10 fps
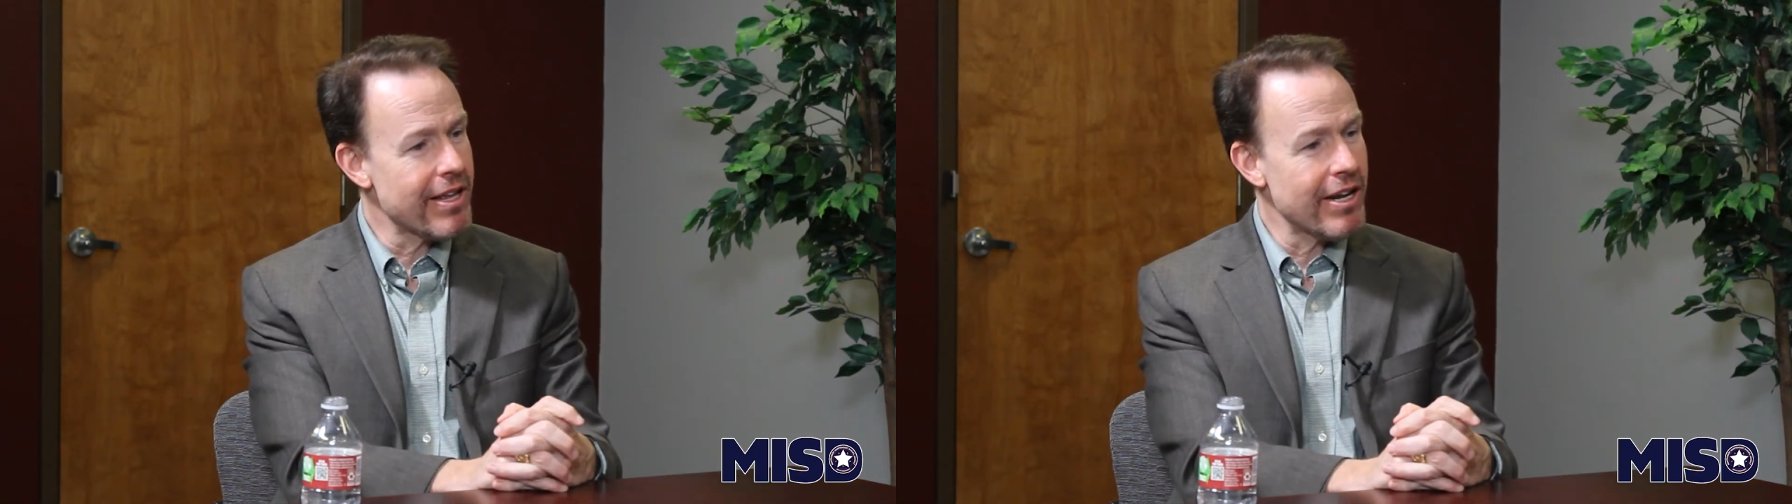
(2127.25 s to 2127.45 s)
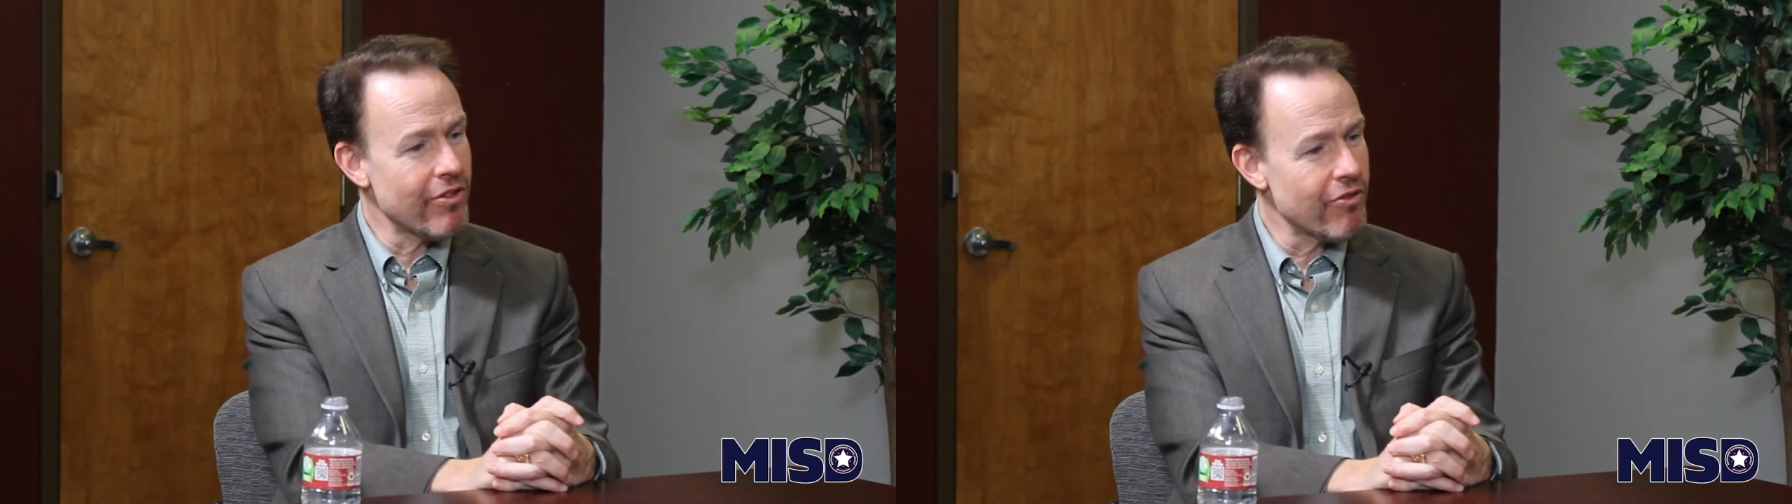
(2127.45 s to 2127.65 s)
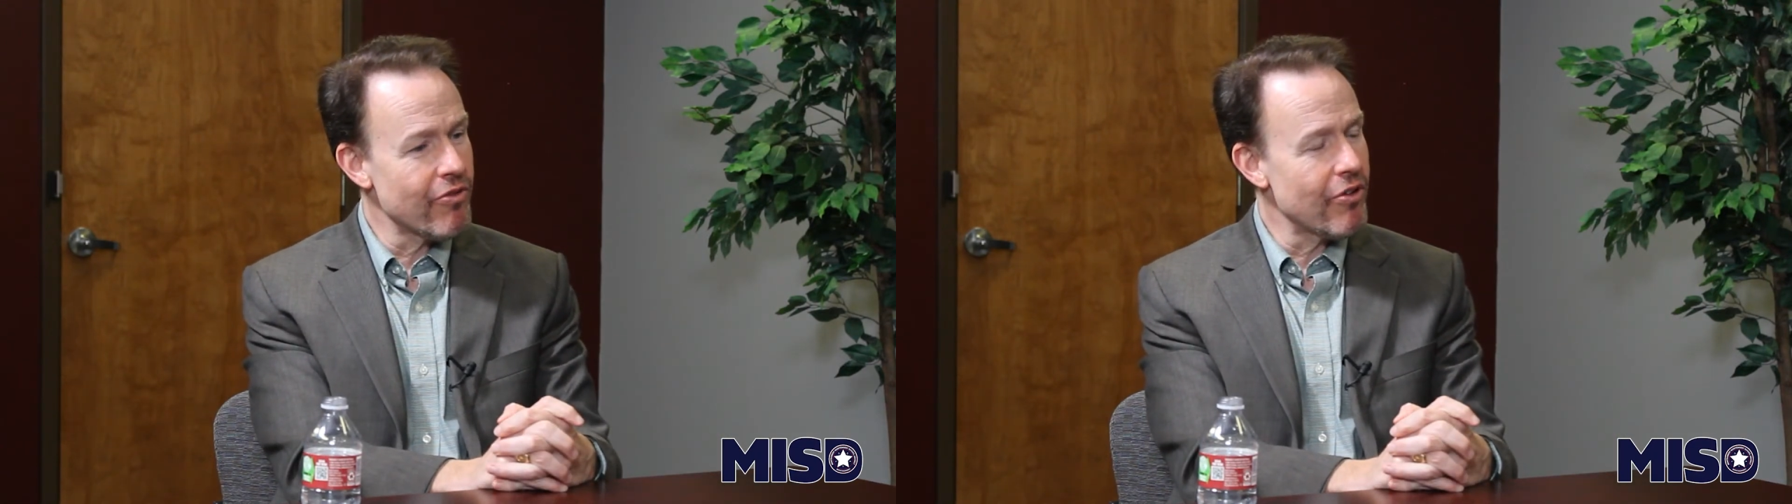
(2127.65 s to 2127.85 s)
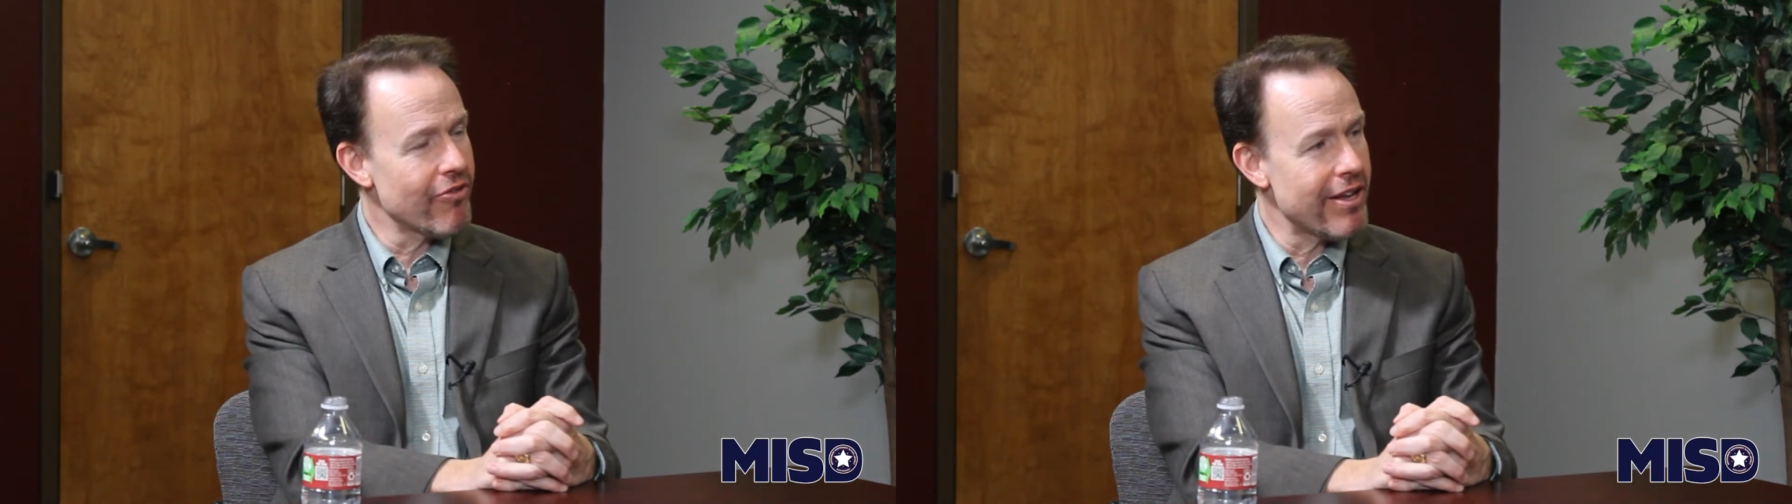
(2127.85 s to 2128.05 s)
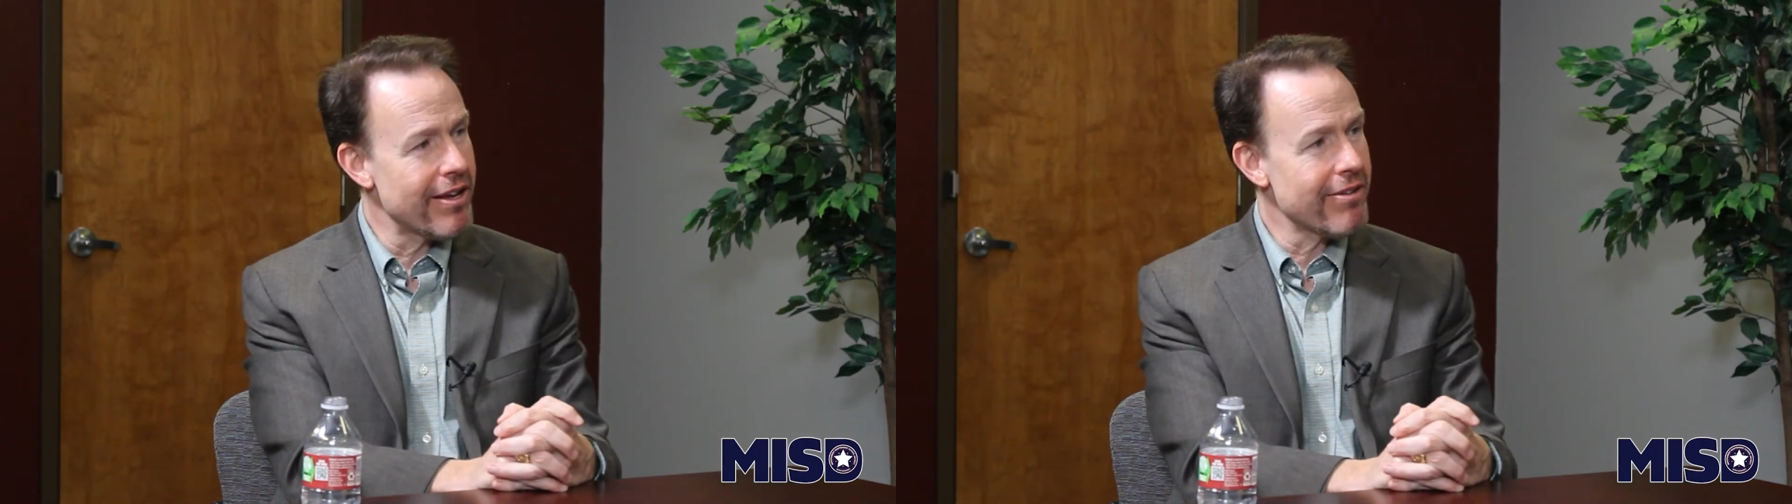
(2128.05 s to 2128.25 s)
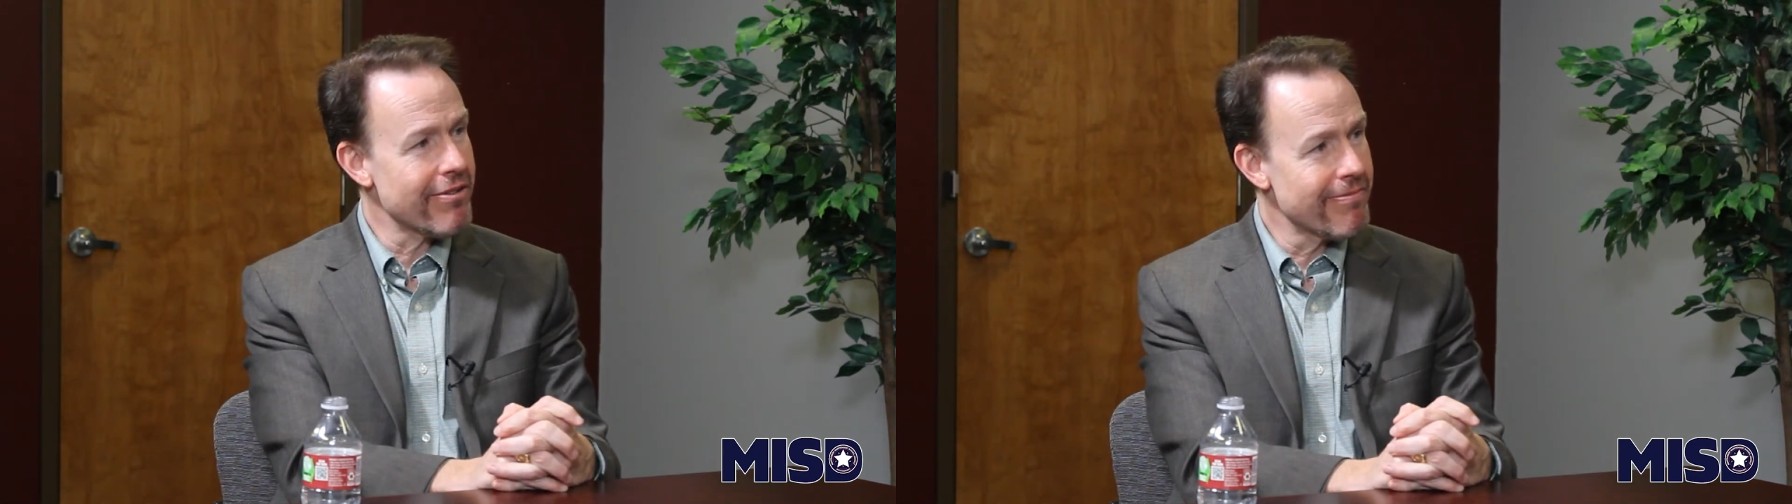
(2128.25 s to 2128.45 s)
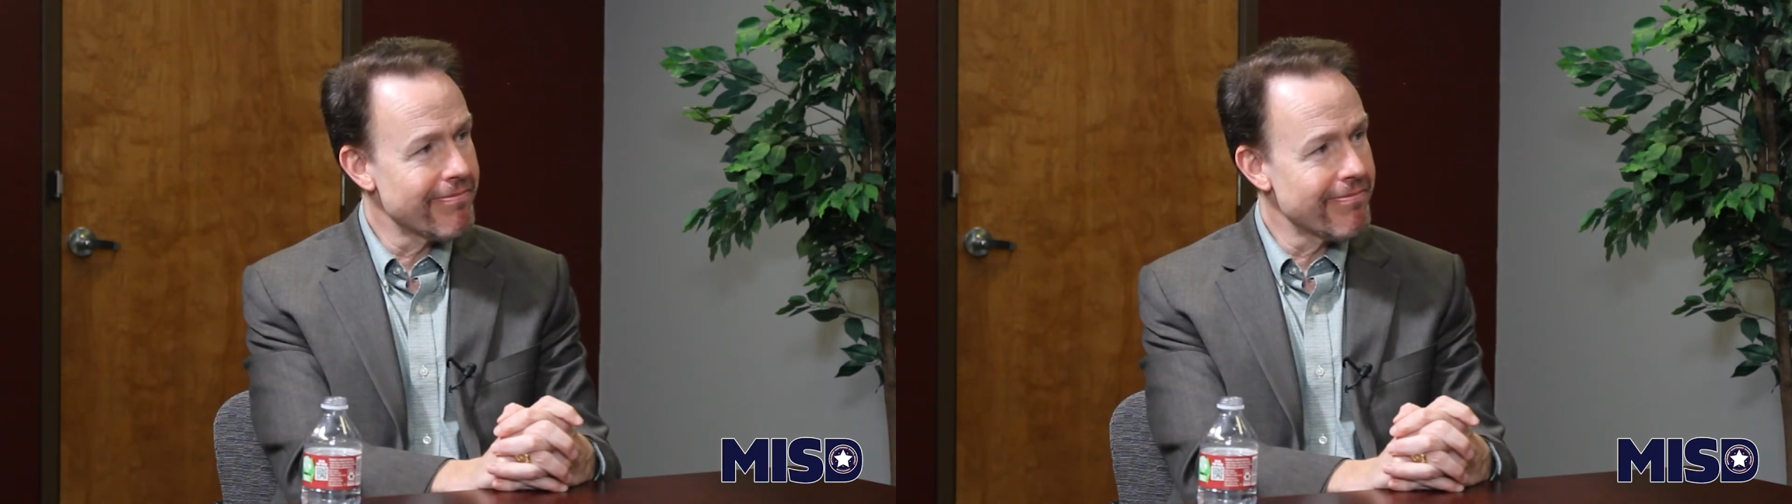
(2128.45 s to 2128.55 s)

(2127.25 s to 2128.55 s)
getting through those days.